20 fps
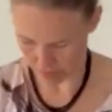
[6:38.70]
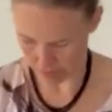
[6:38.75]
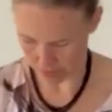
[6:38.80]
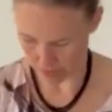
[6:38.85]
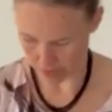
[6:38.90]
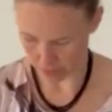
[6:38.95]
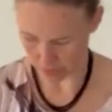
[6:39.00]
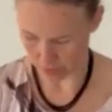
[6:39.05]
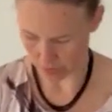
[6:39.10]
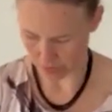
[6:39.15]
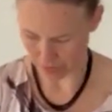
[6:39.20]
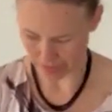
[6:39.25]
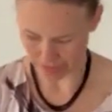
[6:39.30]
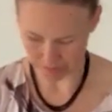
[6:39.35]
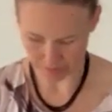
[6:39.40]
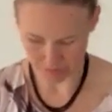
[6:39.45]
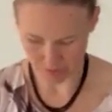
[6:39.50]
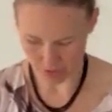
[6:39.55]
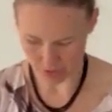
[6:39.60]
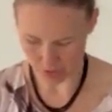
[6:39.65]
that one, like
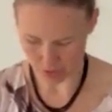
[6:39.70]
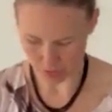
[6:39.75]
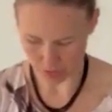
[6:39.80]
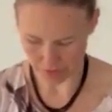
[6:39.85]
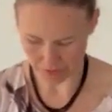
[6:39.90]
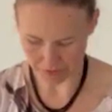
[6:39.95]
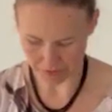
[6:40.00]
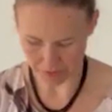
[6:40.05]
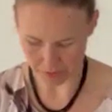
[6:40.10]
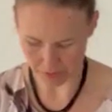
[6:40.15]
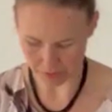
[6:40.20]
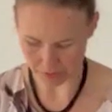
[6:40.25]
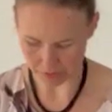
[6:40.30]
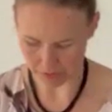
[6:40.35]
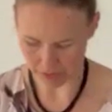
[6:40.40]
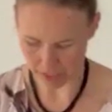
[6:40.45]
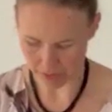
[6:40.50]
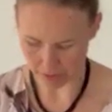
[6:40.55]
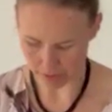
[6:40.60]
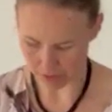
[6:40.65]
just to have 3
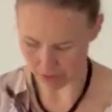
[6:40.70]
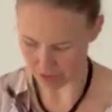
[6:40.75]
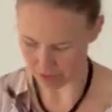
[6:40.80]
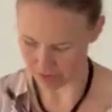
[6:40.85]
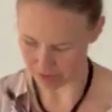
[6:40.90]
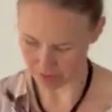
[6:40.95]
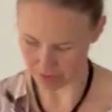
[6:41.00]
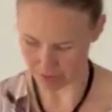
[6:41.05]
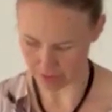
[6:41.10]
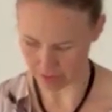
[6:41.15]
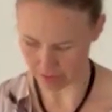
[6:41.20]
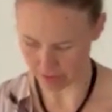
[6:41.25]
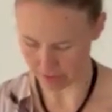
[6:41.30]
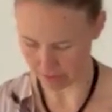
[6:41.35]
flowers.